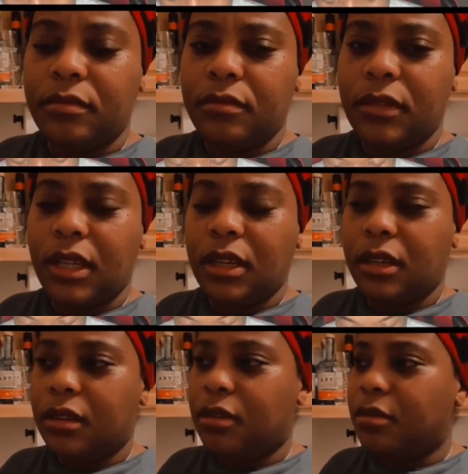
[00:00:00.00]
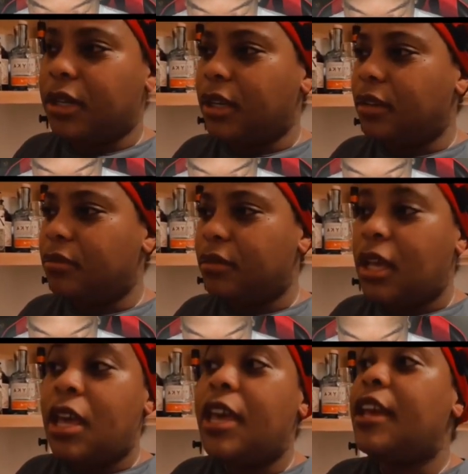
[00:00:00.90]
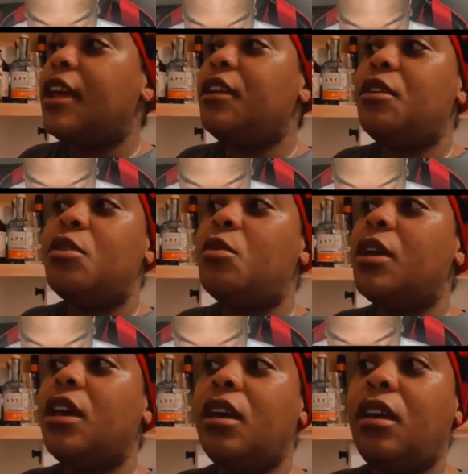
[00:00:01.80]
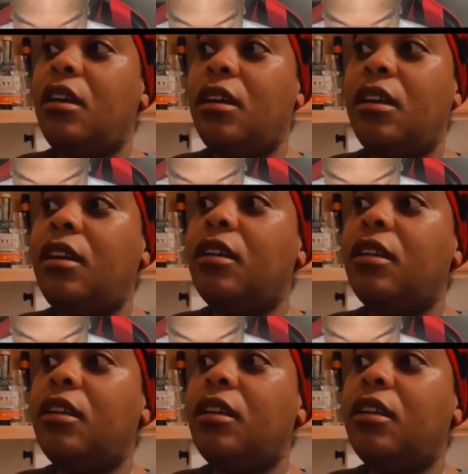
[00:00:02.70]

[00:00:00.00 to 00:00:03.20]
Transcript: Ain't no way. It ain't no way